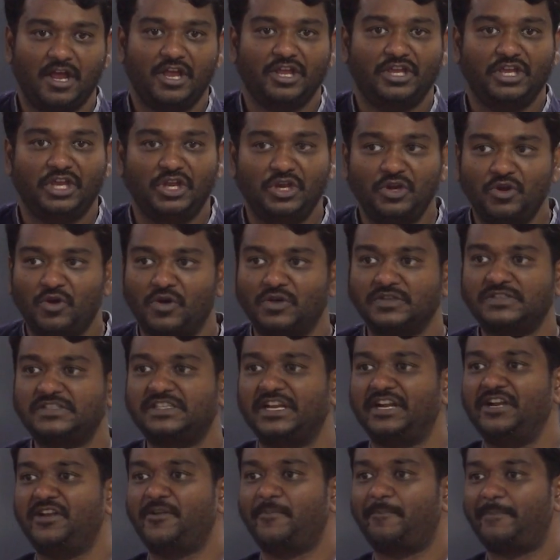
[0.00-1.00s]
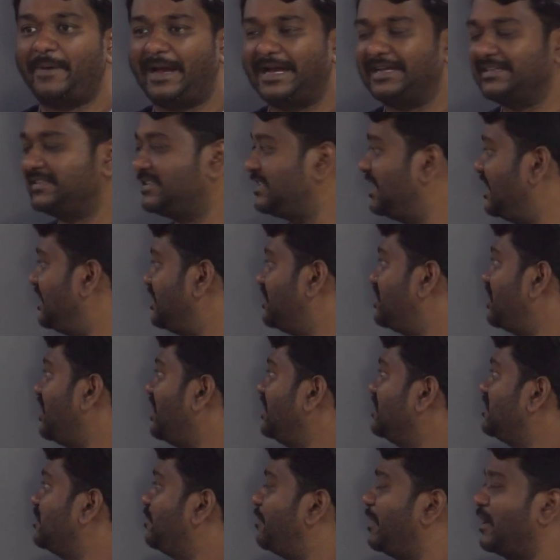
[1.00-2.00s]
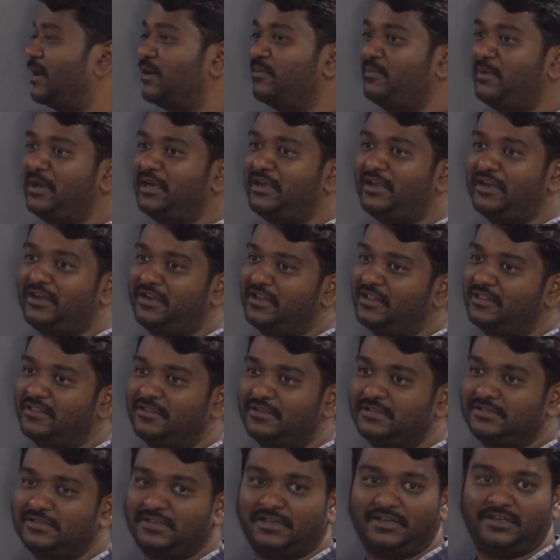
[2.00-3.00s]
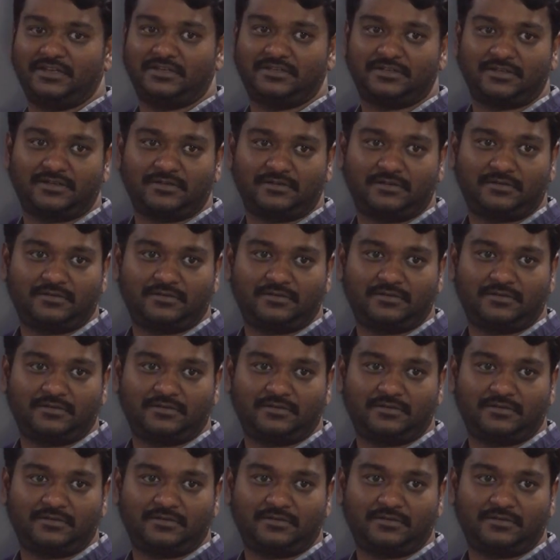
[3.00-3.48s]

Innocent passage is permitted in this region.